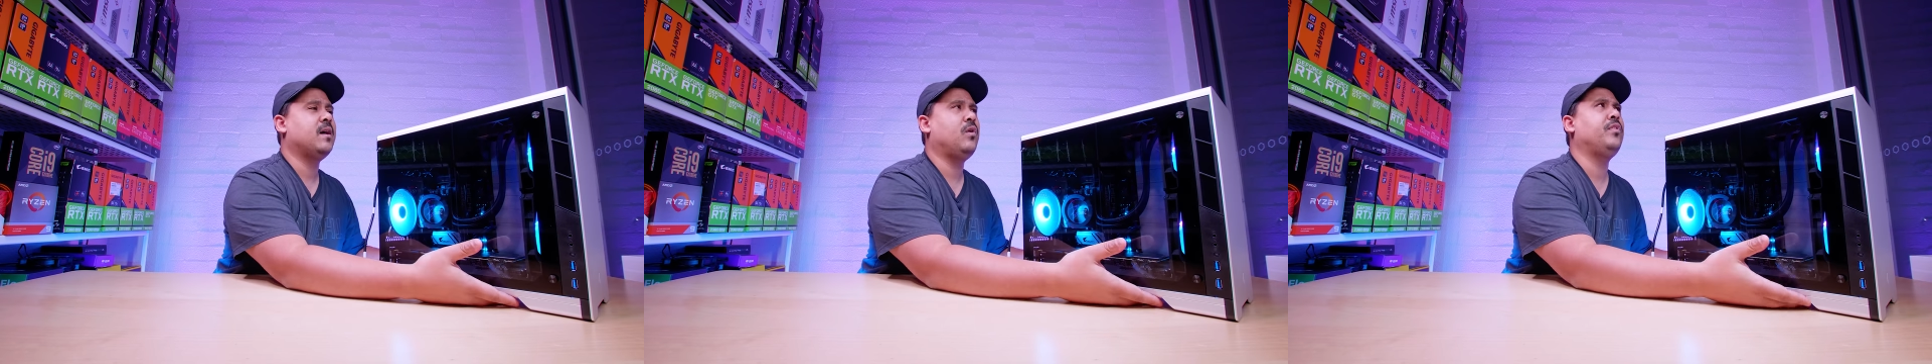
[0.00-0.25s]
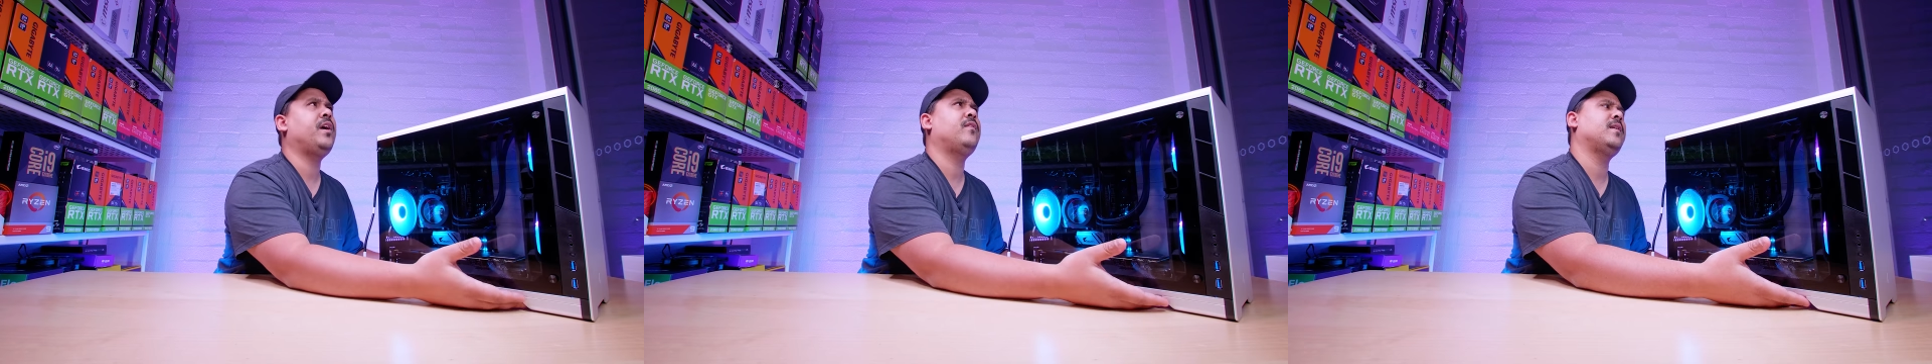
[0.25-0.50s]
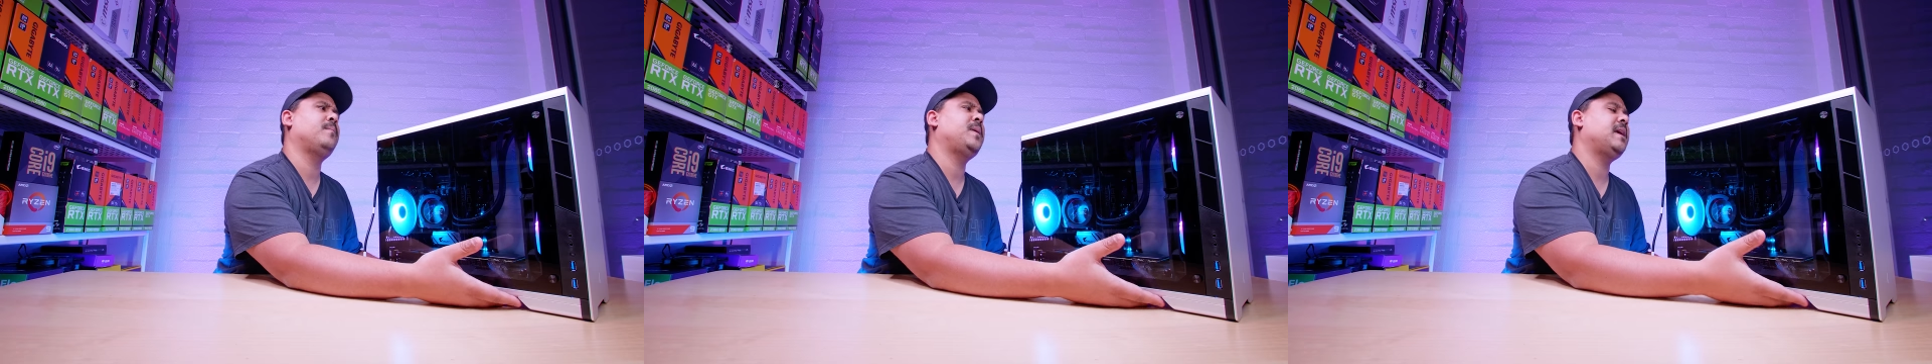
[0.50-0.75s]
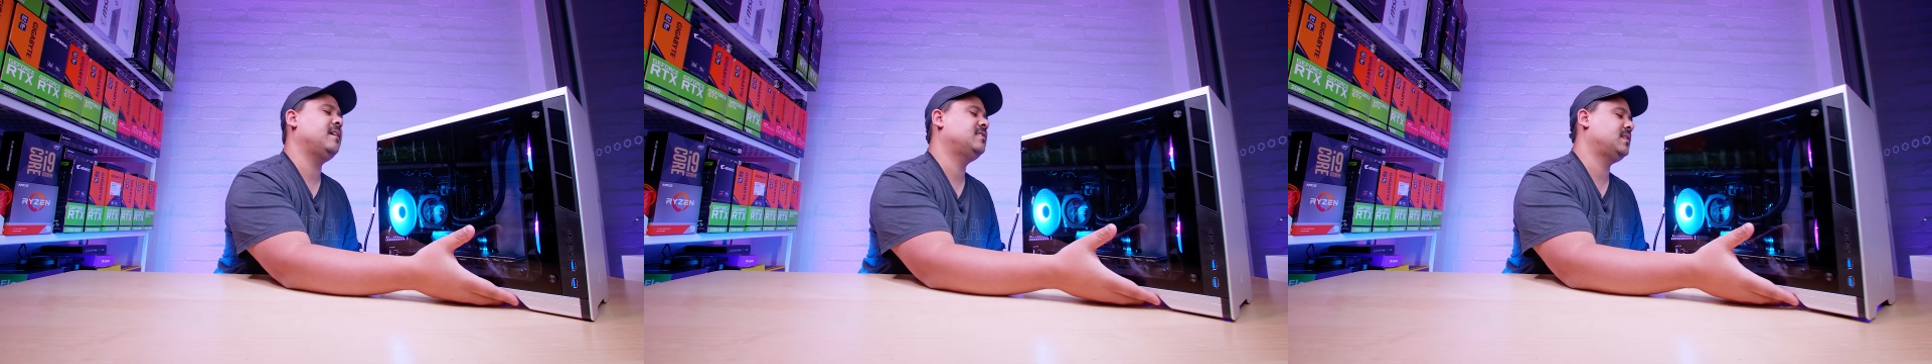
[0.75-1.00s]
although it
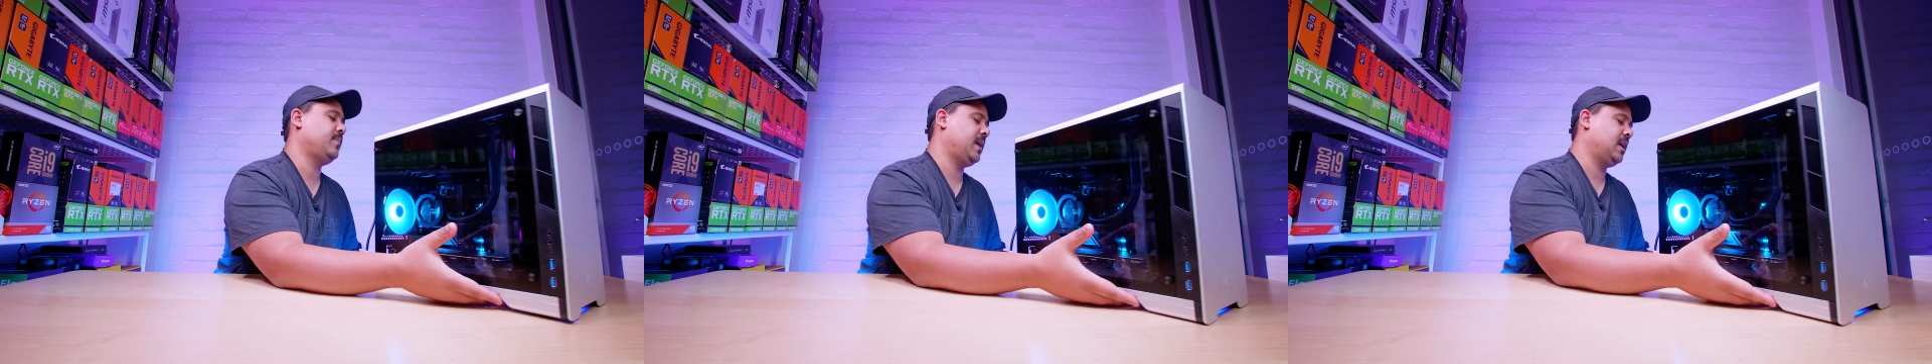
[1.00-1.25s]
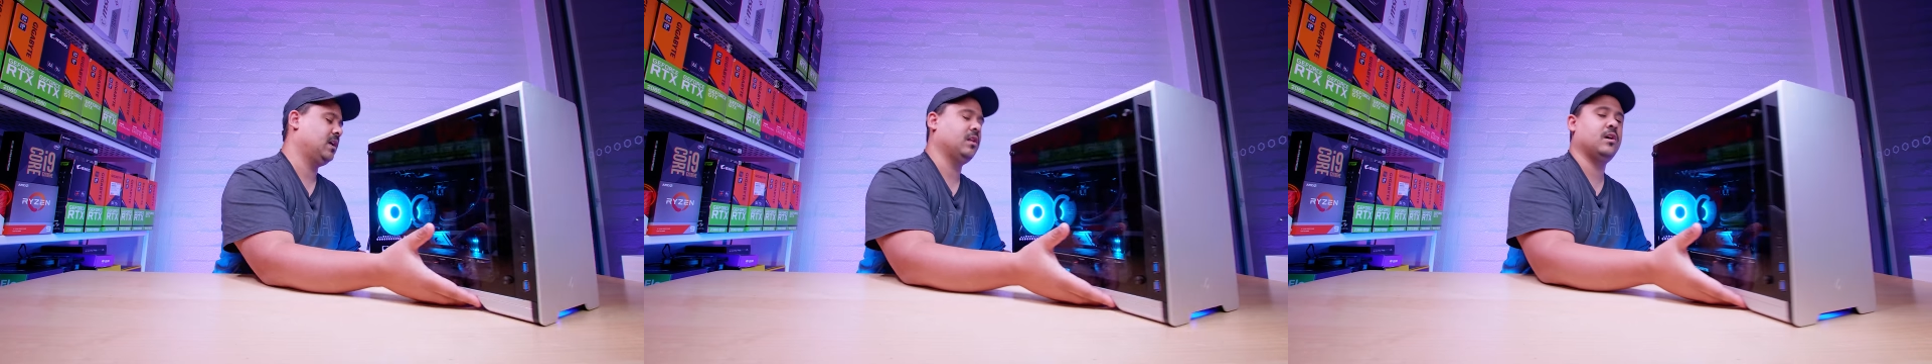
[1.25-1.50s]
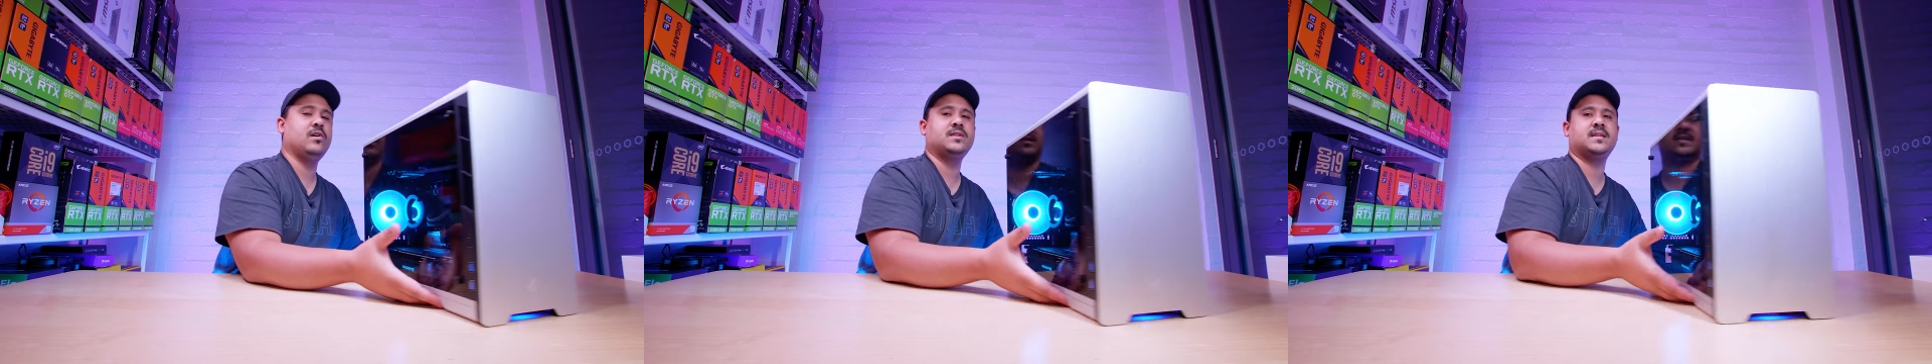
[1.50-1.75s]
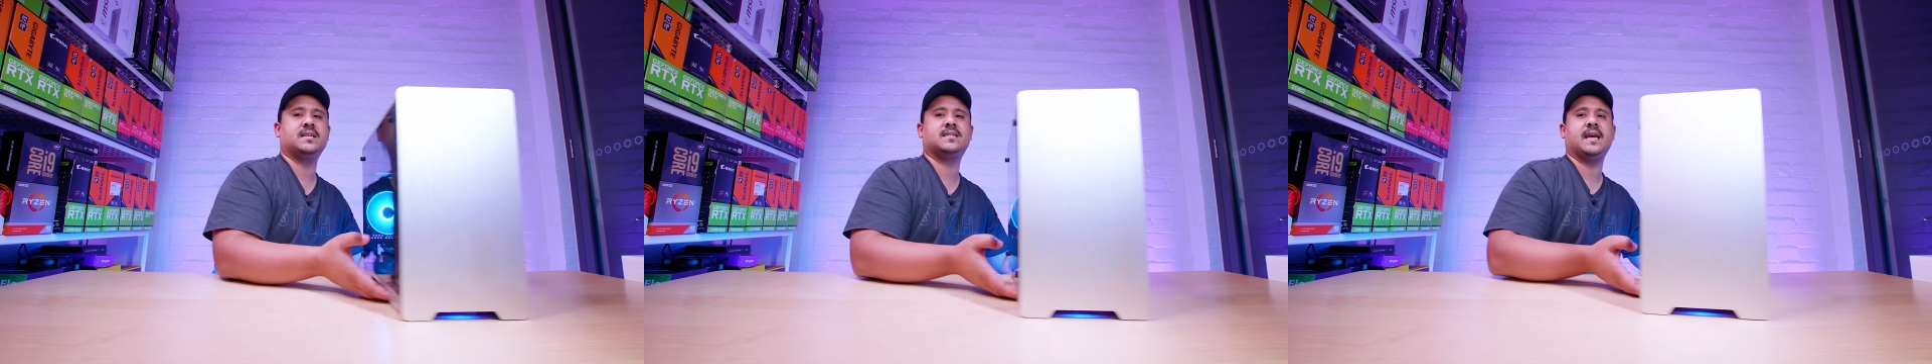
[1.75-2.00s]
appears to be
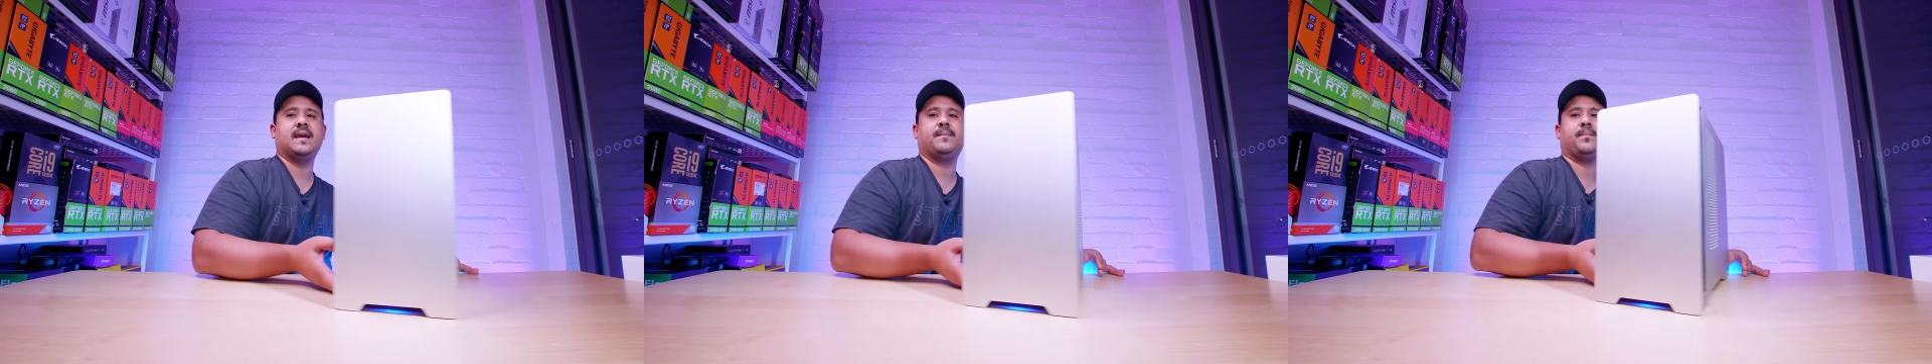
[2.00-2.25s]
closed, it's a